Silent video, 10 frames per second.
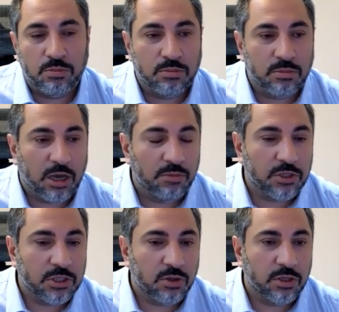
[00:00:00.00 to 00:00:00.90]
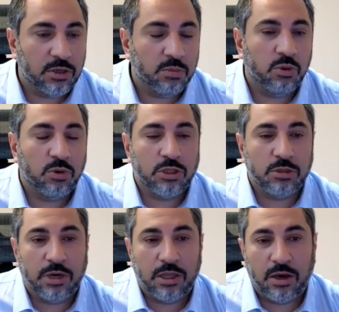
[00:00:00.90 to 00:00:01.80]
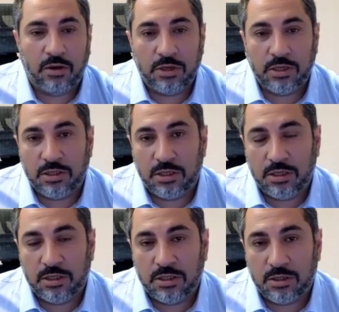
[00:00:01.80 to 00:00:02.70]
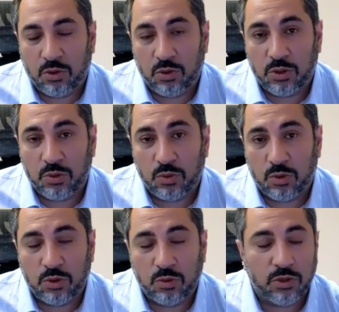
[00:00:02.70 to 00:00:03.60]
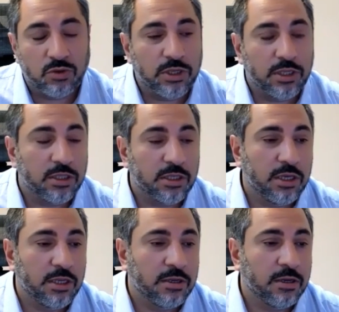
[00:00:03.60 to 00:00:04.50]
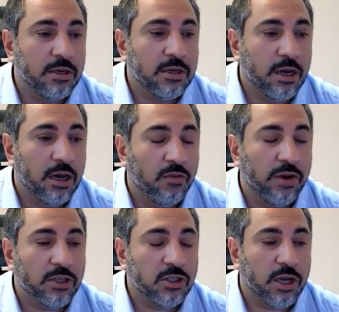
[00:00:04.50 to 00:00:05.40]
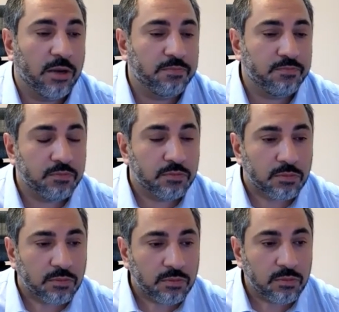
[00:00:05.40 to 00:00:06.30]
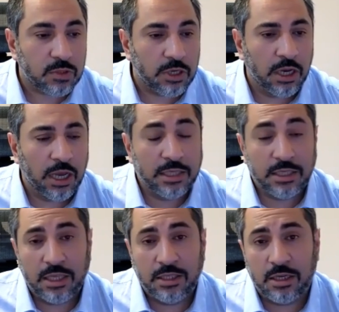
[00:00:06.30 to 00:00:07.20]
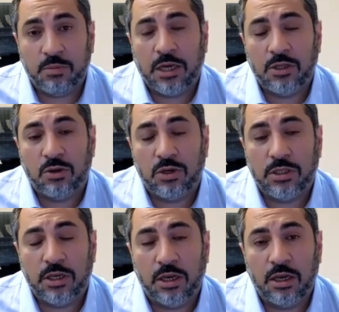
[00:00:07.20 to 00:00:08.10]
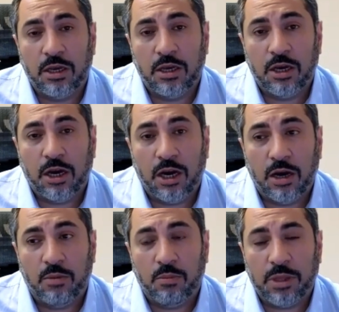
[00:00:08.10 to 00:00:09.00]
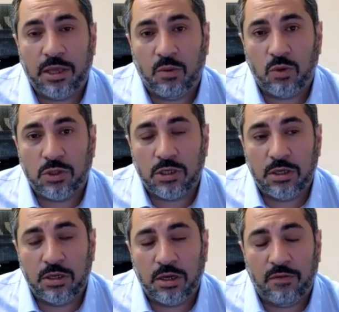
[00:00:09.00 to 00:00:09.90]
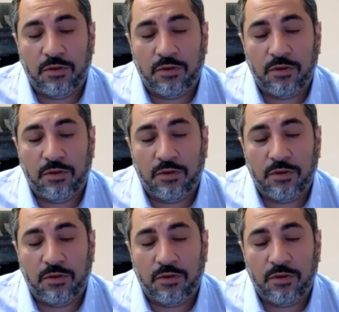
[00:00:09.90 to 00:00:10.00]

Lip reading: obviously all the reports about how Yazidis, Kurds were treated in Russia as ethnic minority. But that wasn't enough.